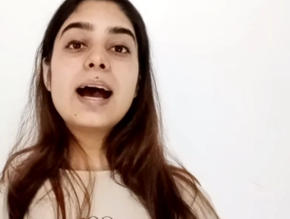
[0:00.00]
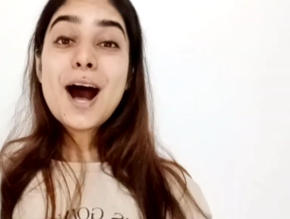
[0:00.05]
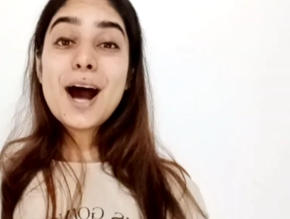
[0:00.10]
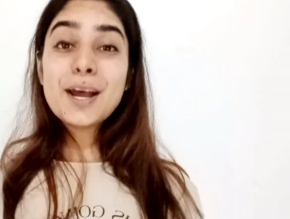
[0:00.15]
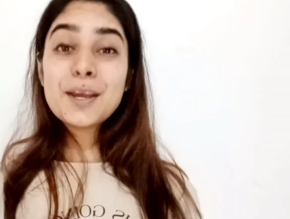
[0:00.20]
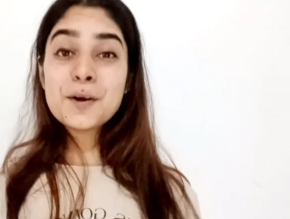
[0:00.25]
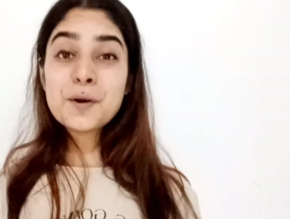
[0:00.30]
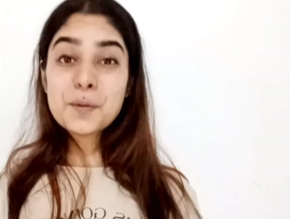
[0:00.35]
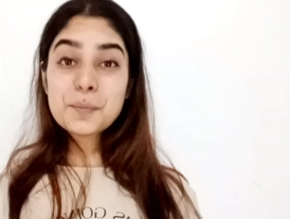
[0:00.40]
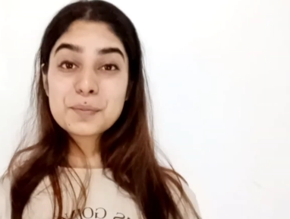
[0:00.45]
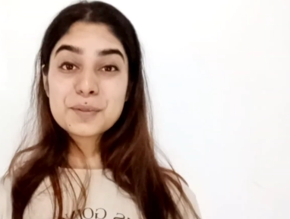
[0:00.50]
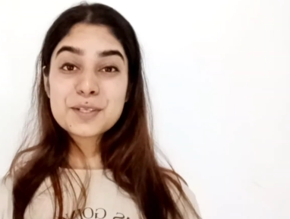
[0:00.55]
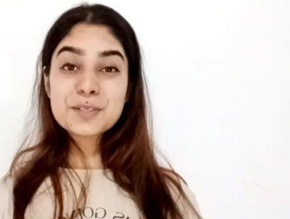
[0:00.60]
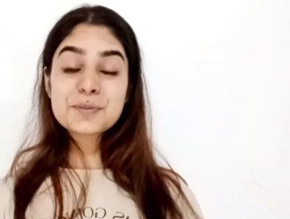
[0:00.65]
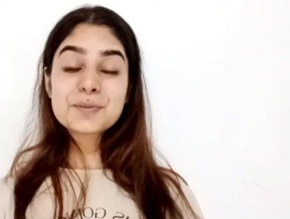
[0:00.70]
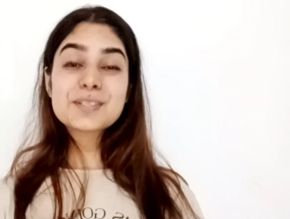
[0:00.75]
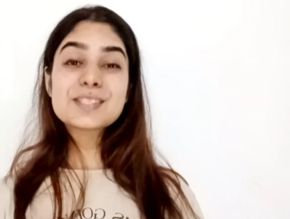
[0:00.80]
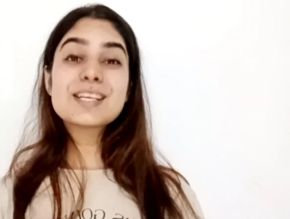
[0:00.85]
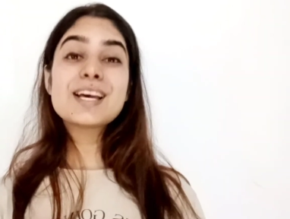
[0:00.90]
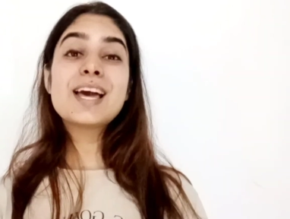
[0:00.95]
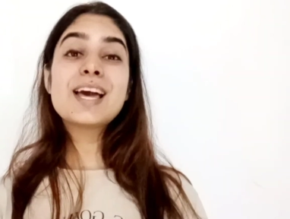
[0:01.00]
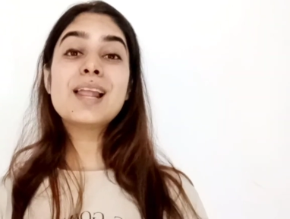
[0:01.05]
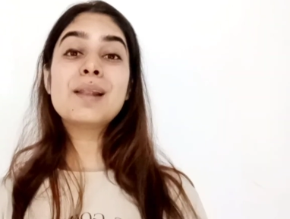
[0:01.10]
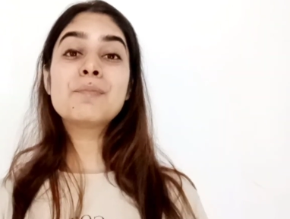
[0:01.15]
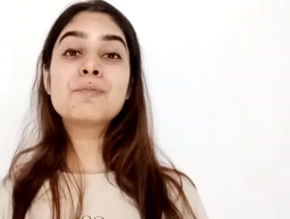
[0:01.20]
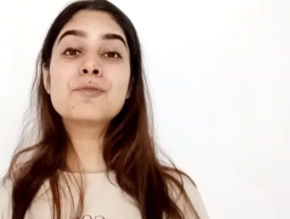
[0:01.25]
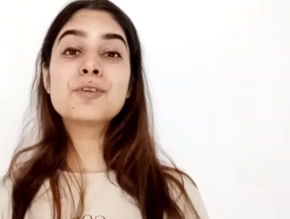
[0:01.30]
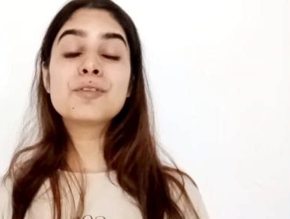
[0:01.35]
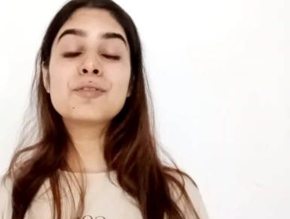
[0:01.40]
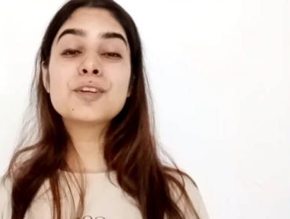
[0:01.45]
I hope this was a
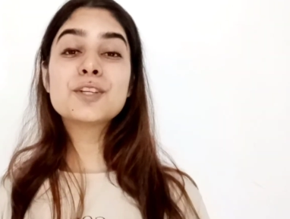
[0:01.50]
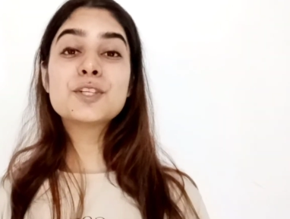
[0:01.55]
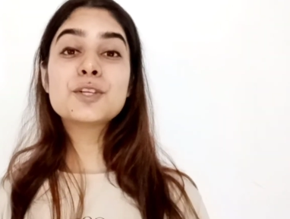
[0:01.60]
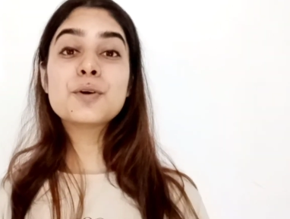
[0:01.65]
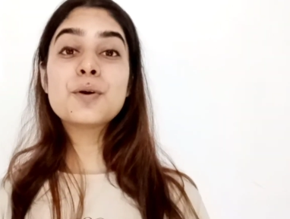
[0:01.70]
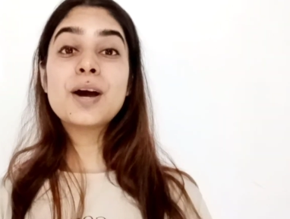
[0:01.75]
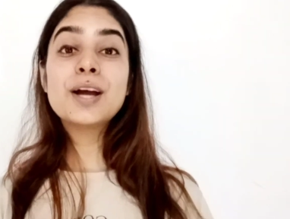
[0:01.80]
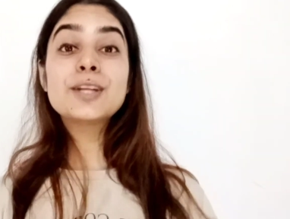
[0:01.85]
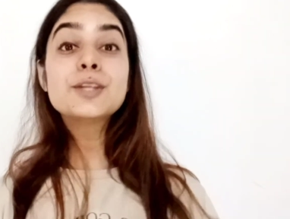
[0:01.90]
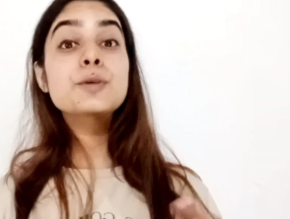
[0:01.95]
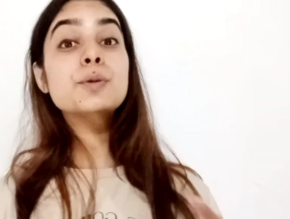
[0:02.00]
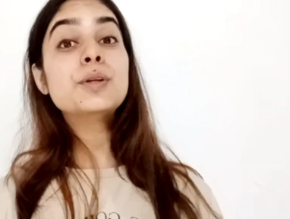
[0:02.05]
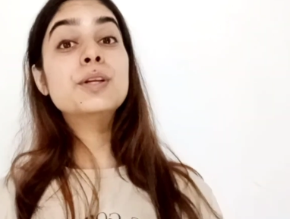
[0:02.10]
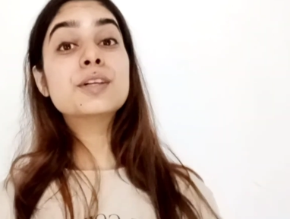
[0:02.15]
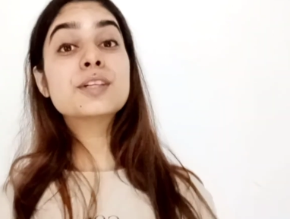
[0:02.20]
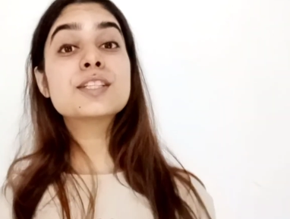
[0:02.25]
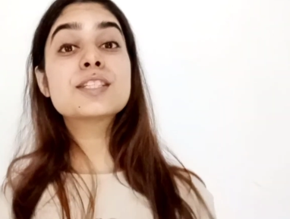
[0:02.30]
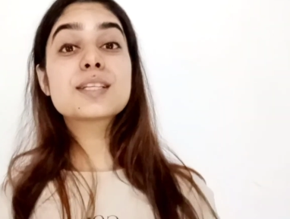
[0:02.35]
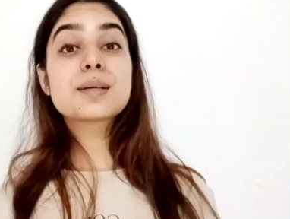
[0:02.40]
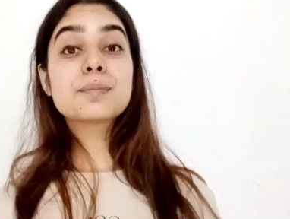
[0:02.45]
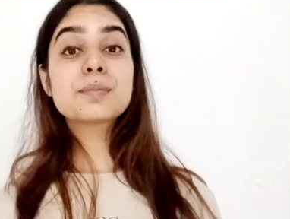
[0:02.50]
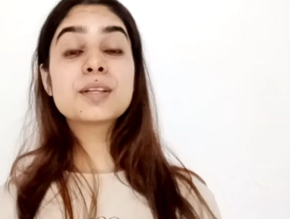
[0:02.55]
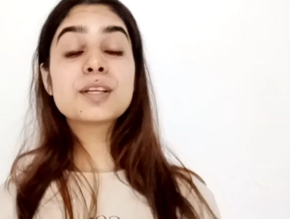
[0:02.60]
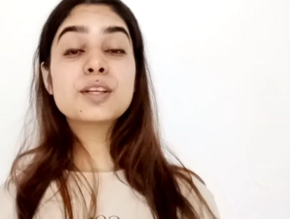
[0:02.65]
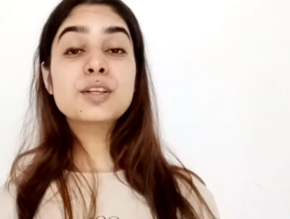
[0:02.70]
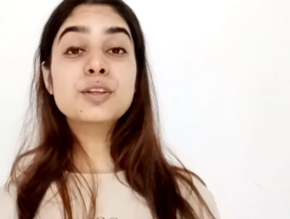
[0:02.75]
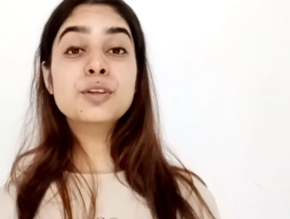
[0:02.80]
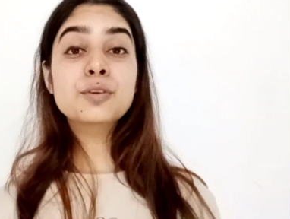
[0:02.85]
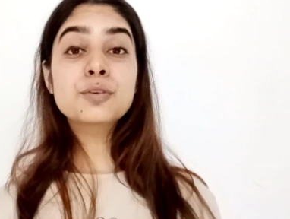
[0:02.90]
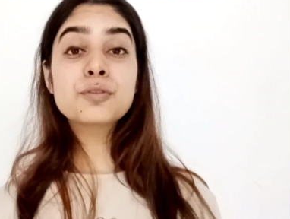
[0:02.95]
helpful video and you learned
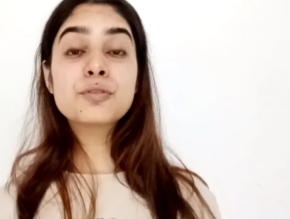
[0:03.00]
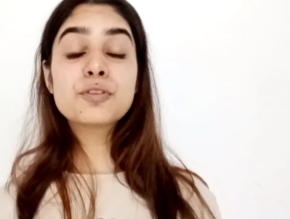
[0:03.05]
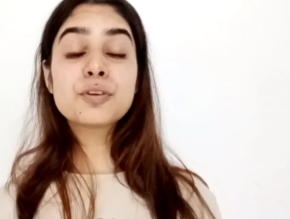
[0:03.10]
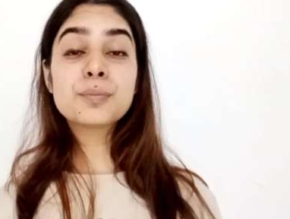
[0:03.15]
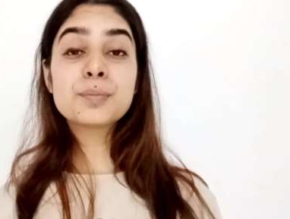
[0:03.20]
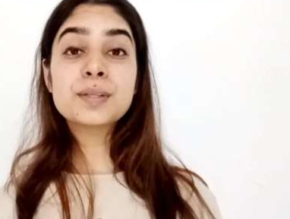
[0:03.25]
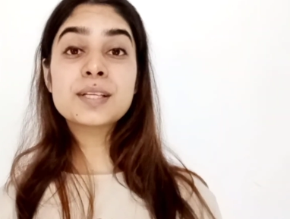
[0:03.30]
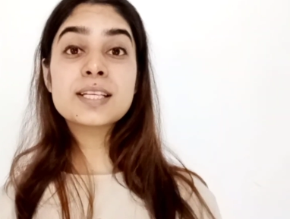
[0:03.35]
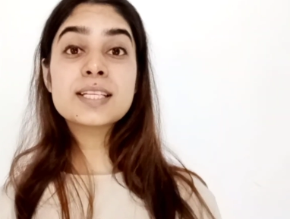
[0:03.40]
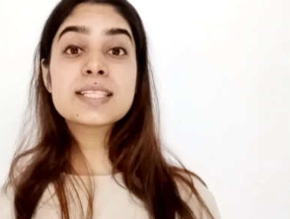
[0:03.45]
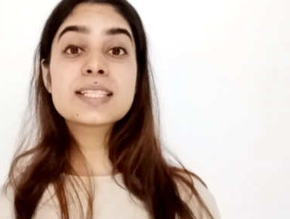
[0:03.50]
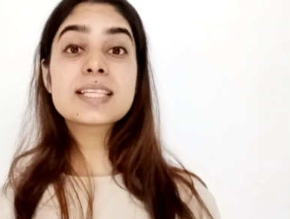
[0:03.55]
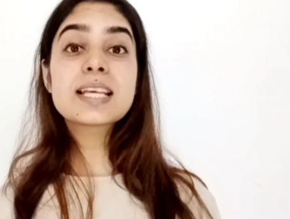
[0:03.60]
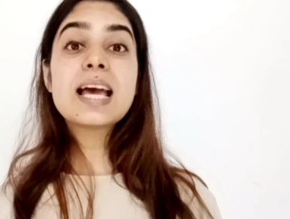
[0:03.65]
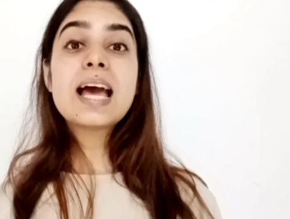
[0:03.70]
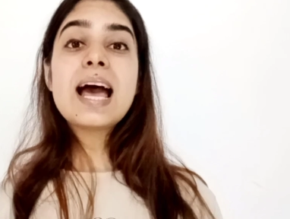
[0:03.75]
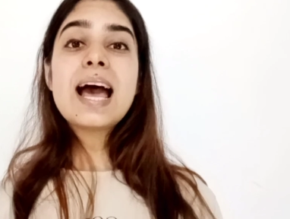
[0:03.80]
something new from this.